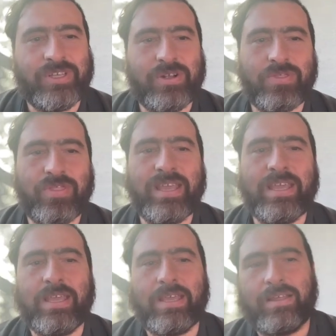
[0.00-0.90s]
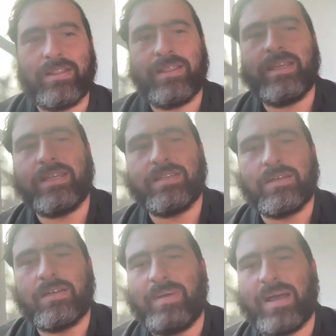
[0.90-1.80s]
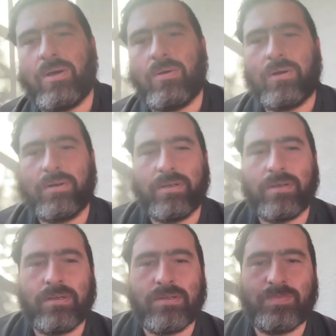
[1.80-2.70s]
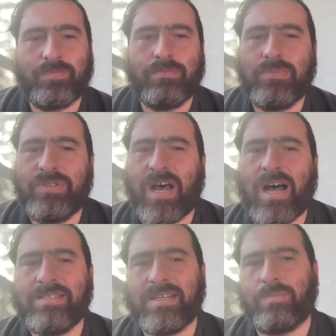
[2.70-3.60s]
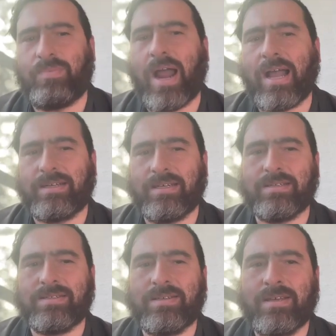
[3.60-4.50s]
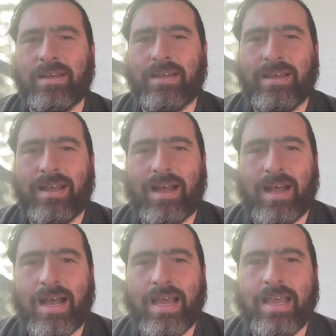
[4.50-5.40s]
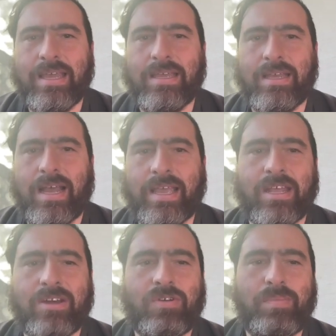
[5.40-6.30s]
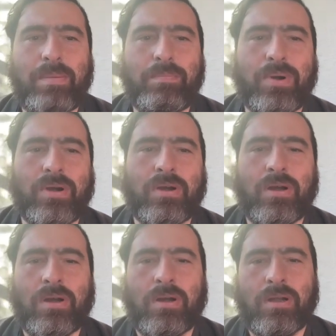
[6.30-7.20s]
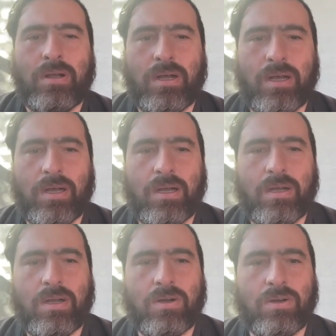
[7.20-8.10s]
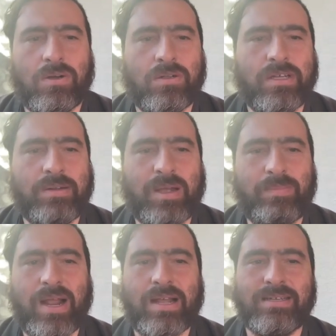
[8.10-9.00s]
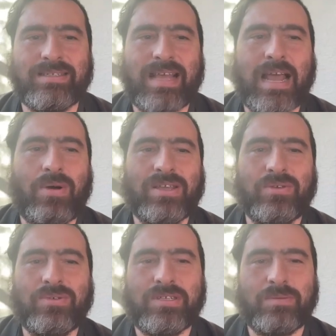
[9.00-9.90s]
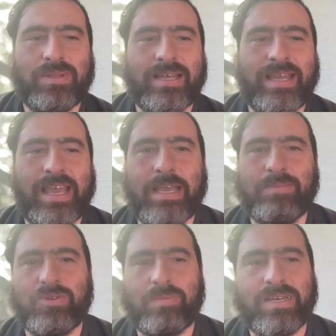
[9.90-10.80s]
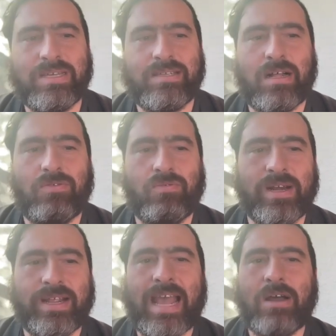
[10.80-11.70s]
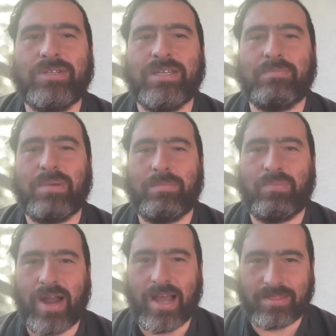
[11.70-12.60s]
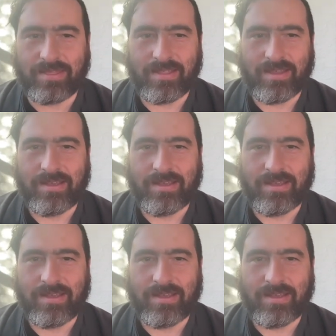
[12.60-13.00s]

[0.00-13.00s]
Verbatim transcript: You know, thinking thinking about zazen practice, I I can remember uh, early in my practice how I used to play games with myself when counting my breath.